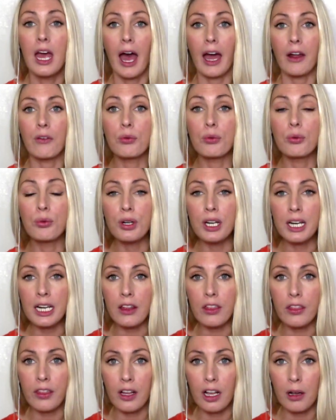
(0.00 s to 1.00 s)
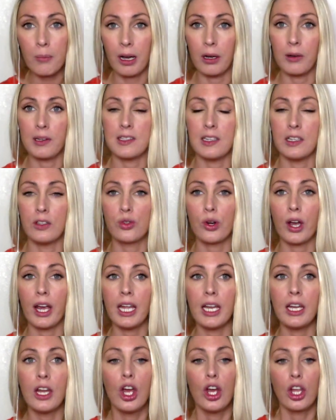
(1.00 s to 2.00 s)
And really think about it. Try
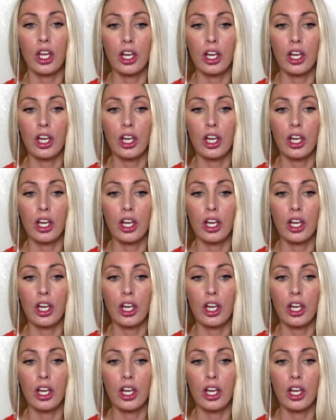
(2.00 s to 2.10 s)
and,